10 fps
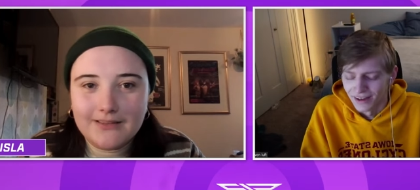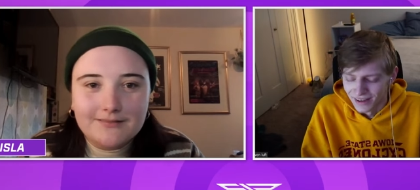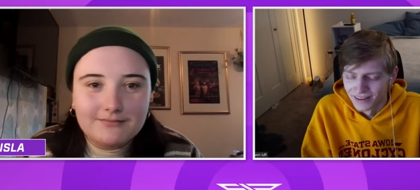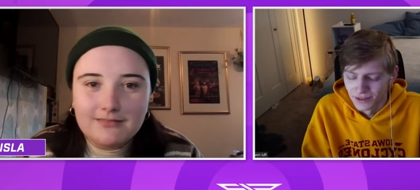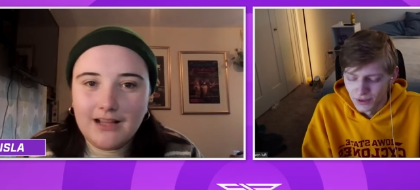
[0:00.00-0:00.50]

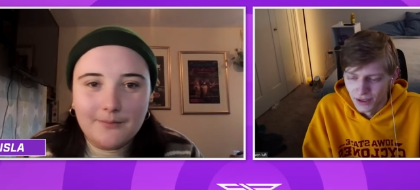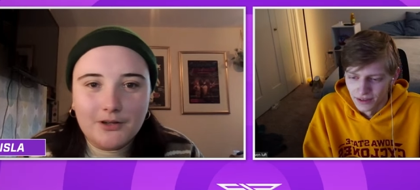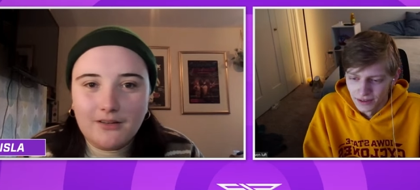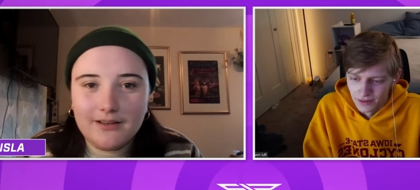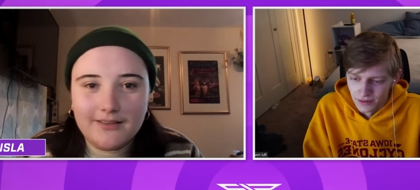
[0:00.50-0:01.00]
Speaker 1: like, yeah.
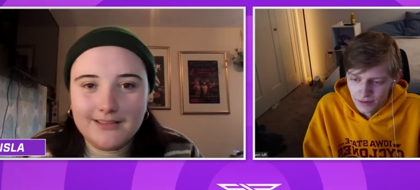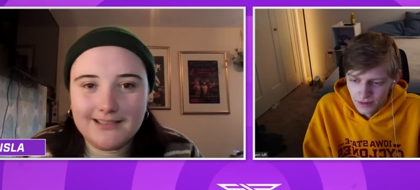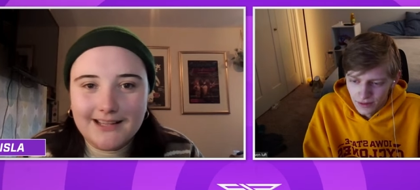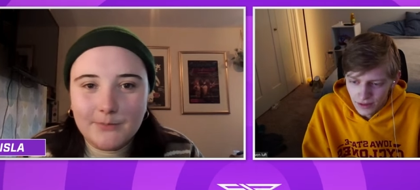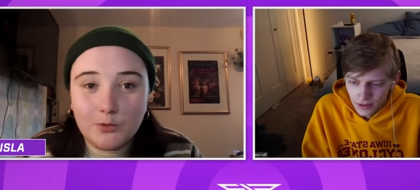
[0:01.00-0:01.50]
I'm not
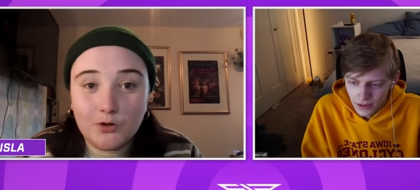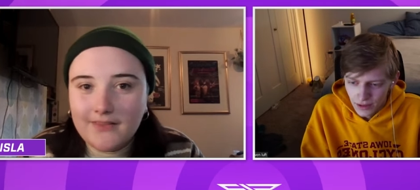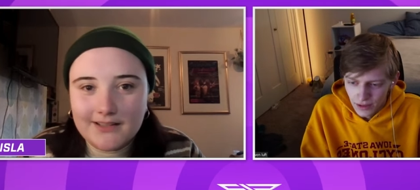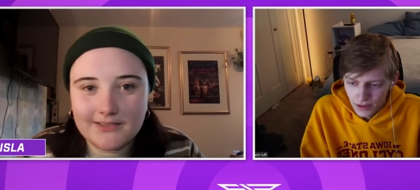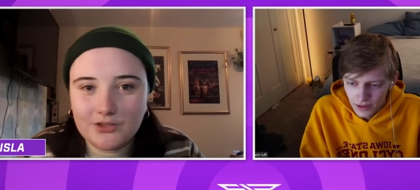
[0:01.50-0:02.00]
into this
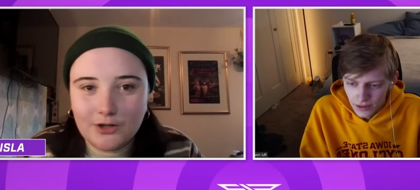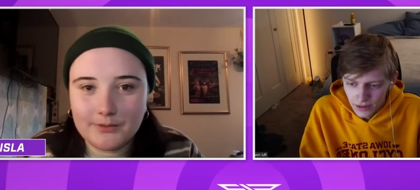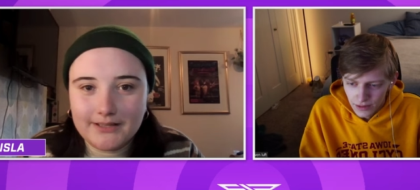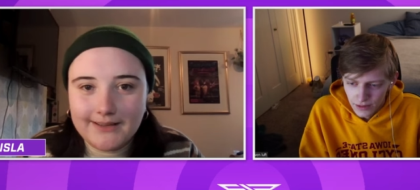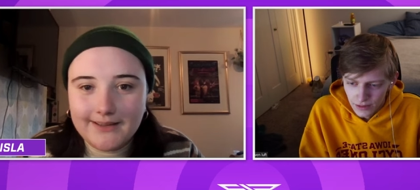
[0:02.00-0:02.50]
anymore, and then I
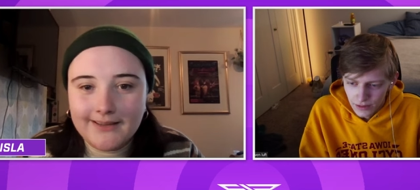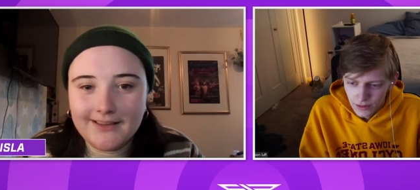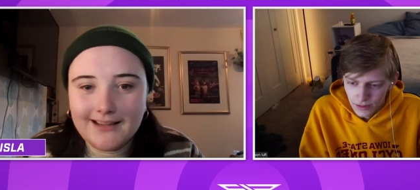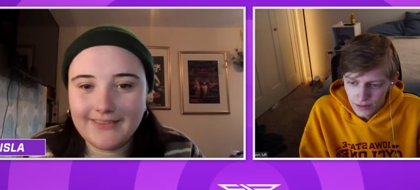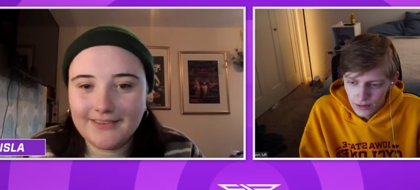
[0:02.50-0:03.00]
stop
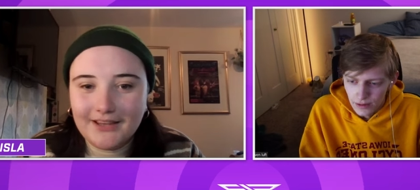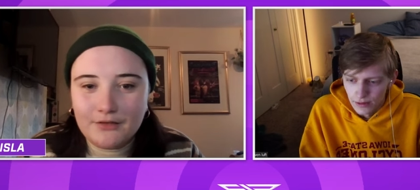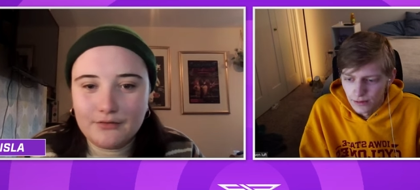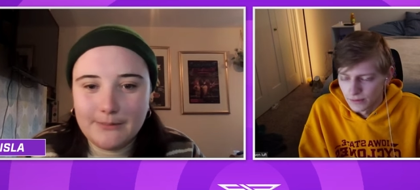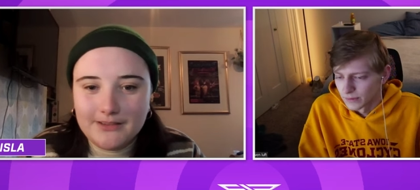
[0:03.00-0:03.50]
playing, and
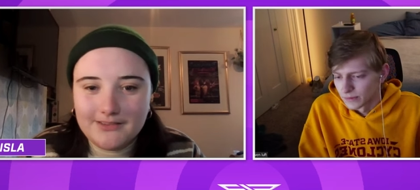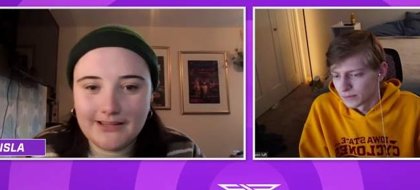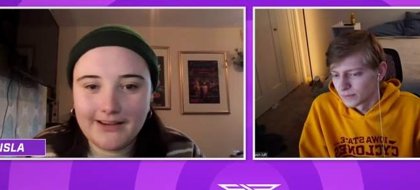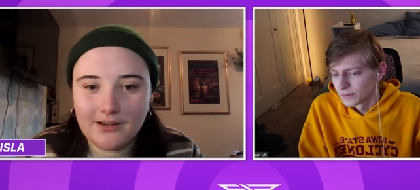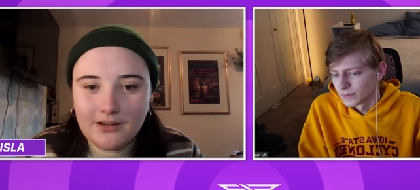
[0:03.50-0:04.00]
then like three
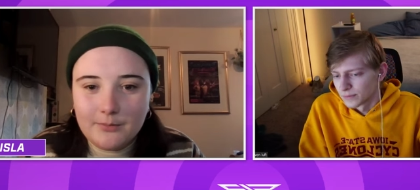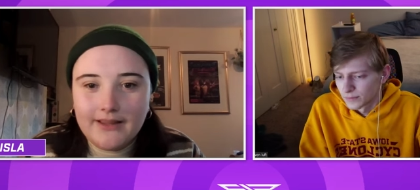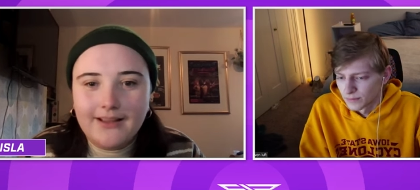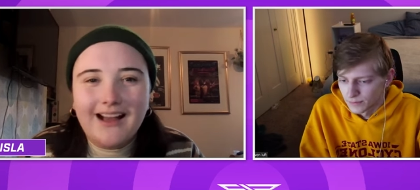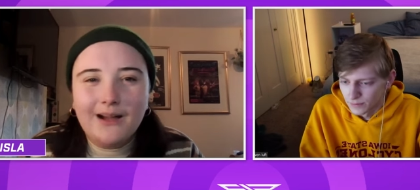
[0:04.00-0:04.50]
months later,
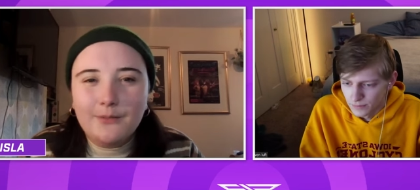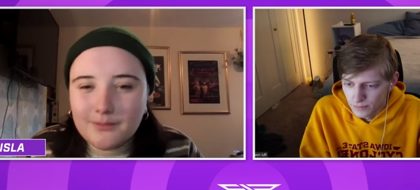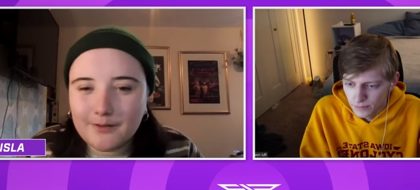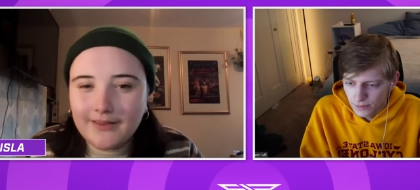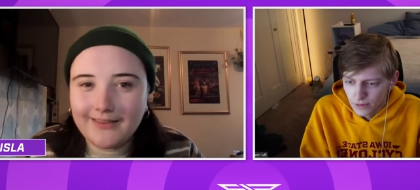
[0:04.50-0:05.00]
I'll be like,
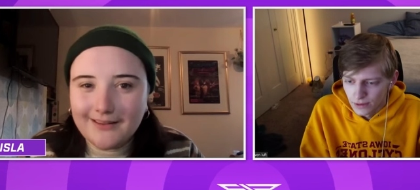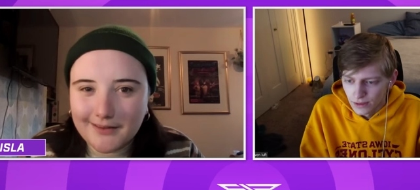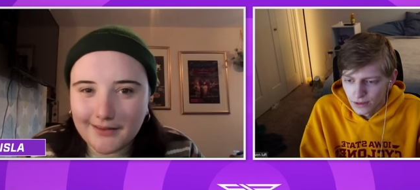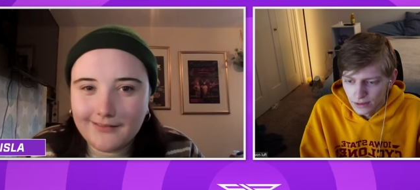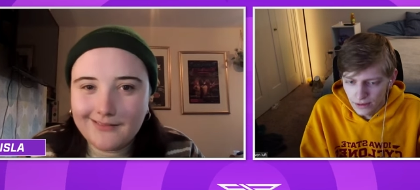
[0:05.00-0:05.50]
I want to play
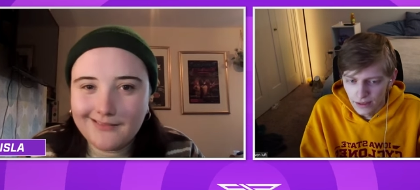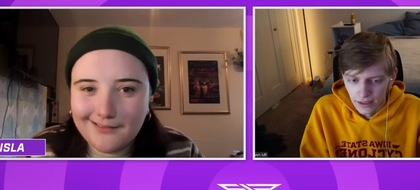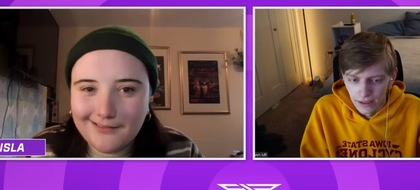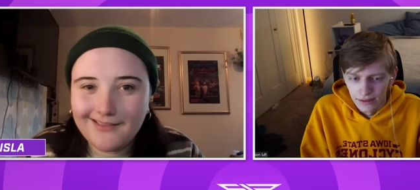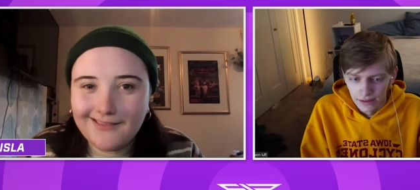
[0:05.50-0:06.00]
that again.
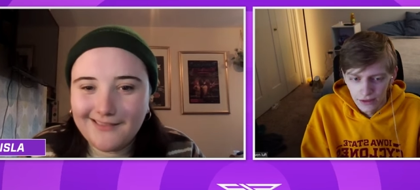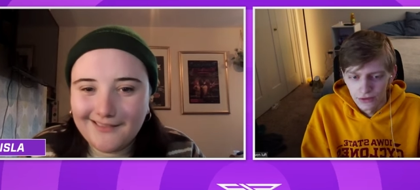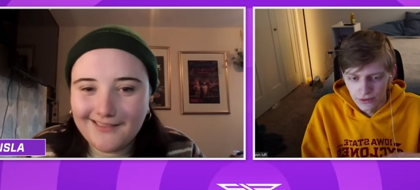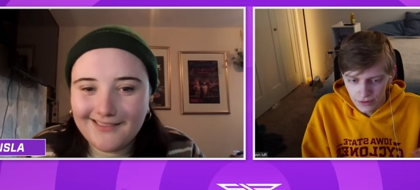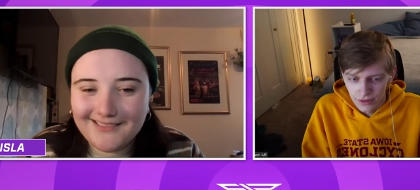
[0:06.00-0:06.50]
Yeah,
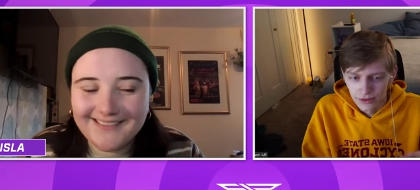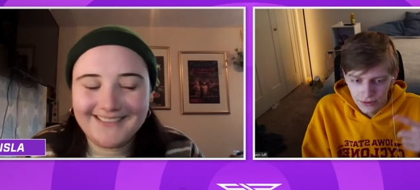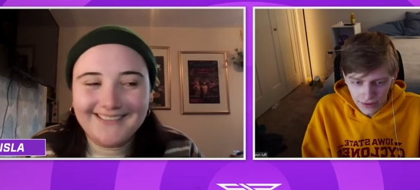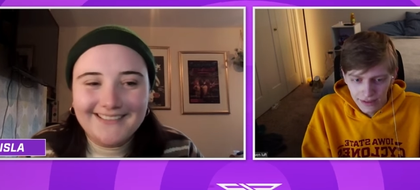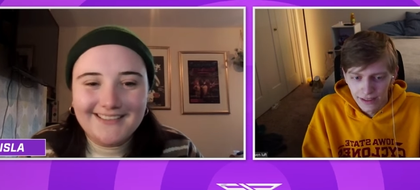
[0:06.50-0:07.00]
Speaker 2: there's
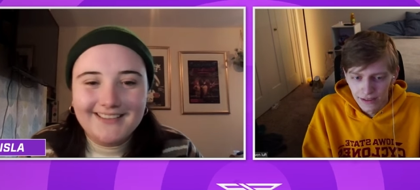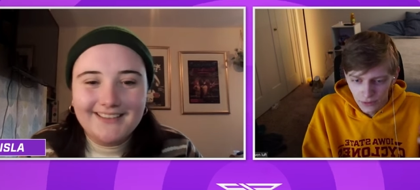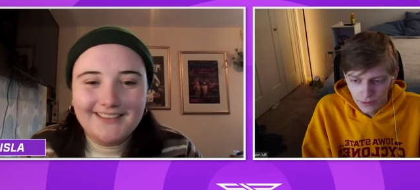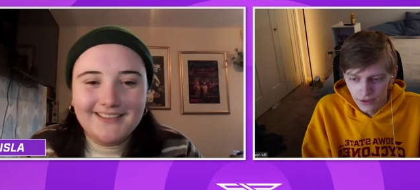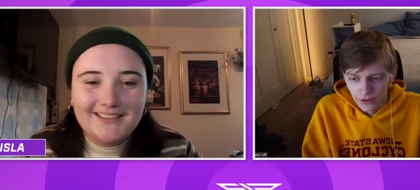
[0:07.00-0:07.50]
there's a yeah.
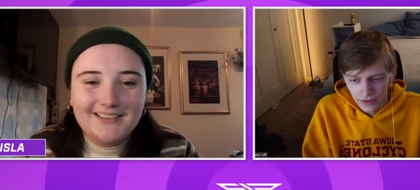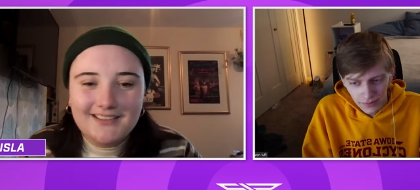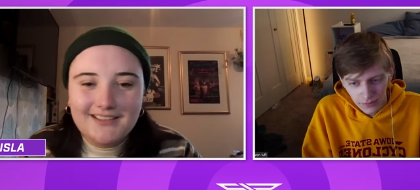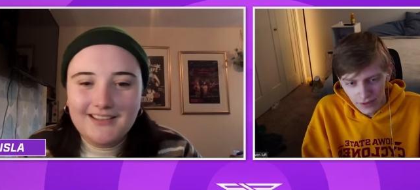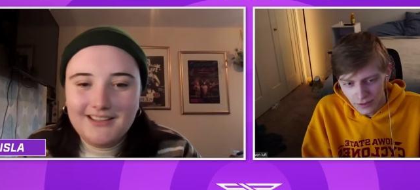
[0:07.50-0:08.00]
cycle there.
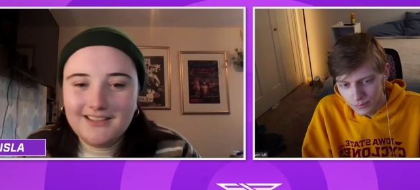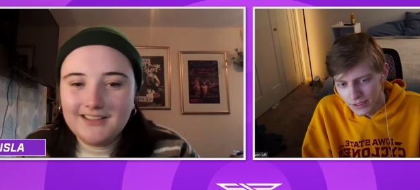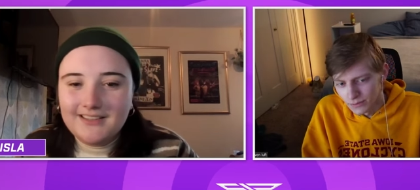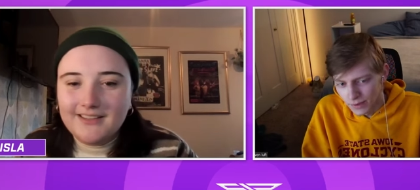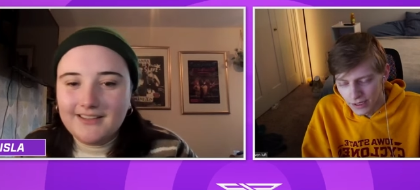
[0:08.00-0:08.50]
That's that's
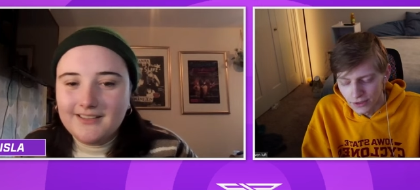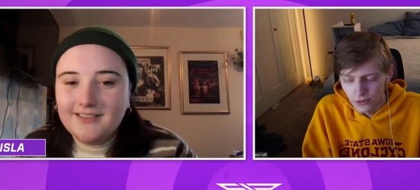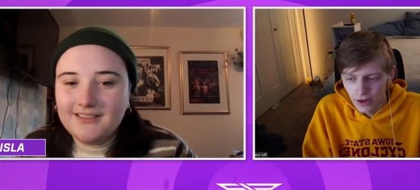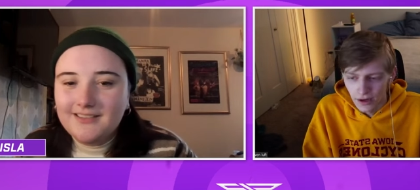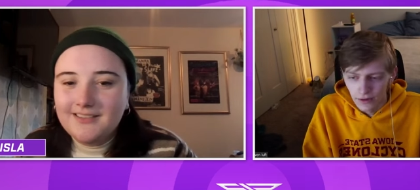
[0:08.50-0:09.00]
me in
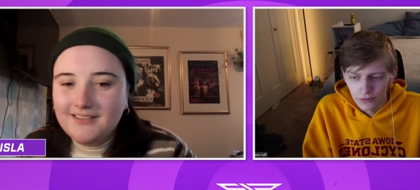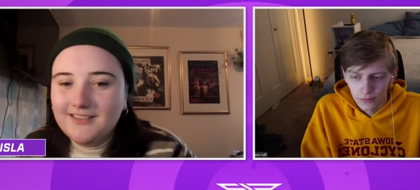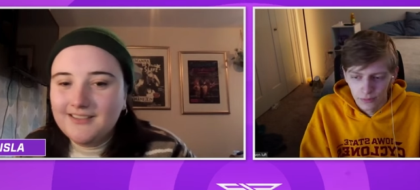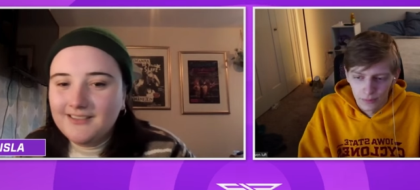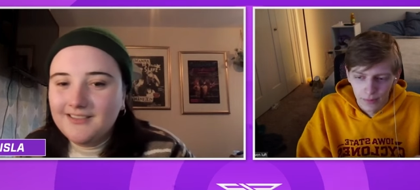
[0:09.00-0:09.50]
Minecraft.
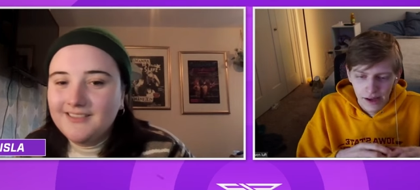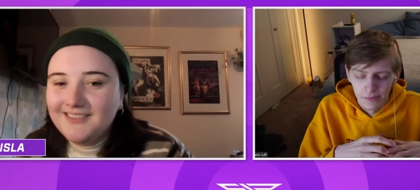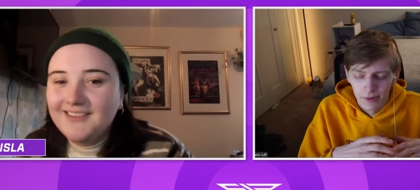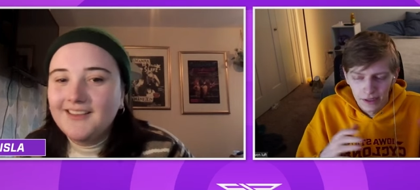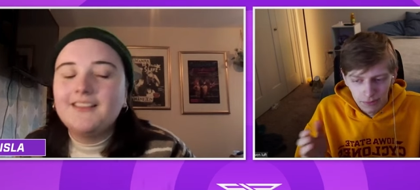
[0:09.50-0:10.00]
My
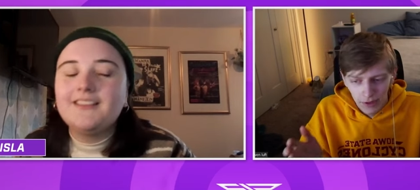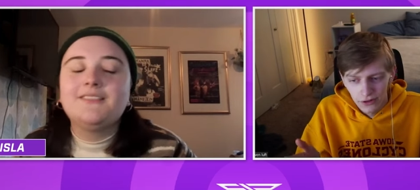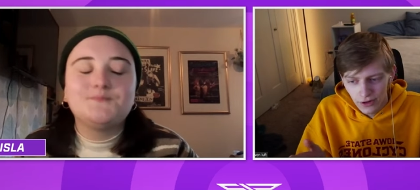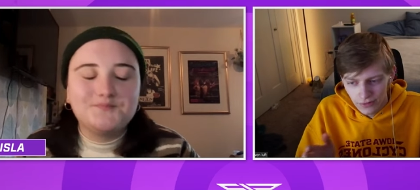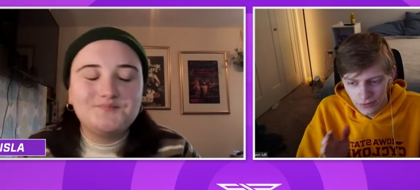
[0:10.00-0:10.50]
my
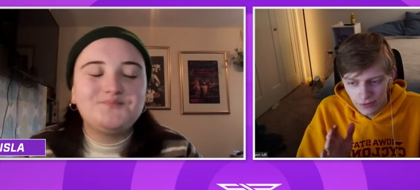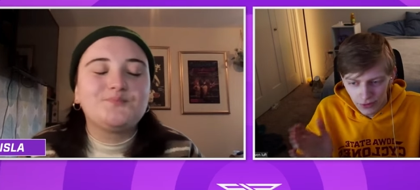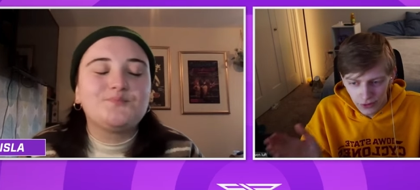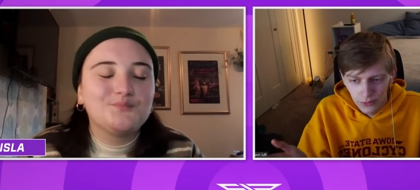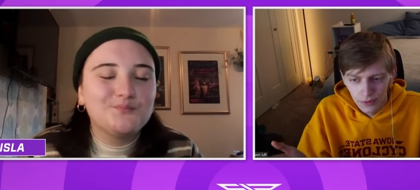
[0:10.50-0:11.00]
Minecraft is a
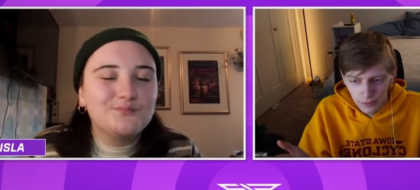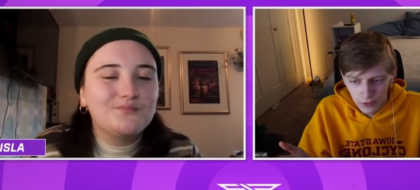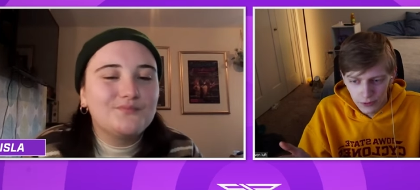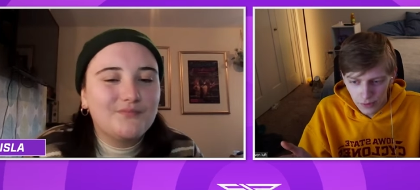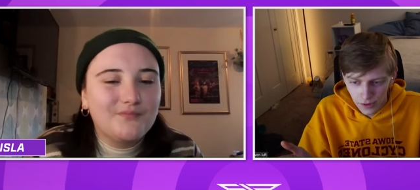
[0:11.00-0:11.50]
little bit
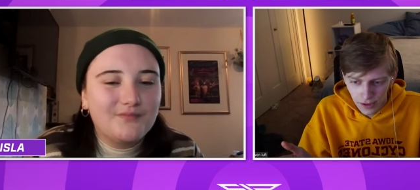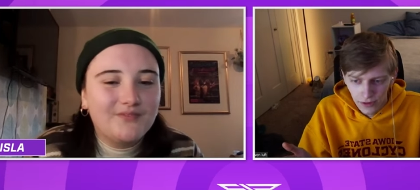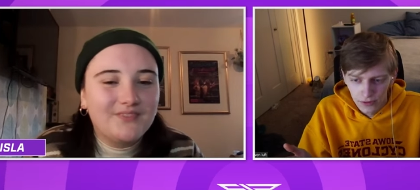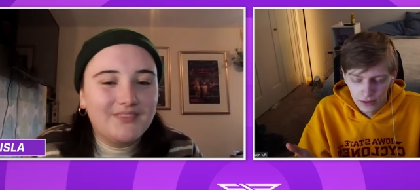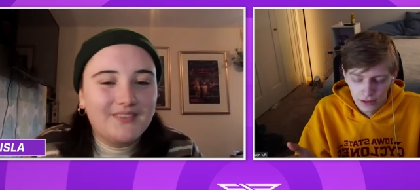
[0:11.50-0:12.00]
more spread out.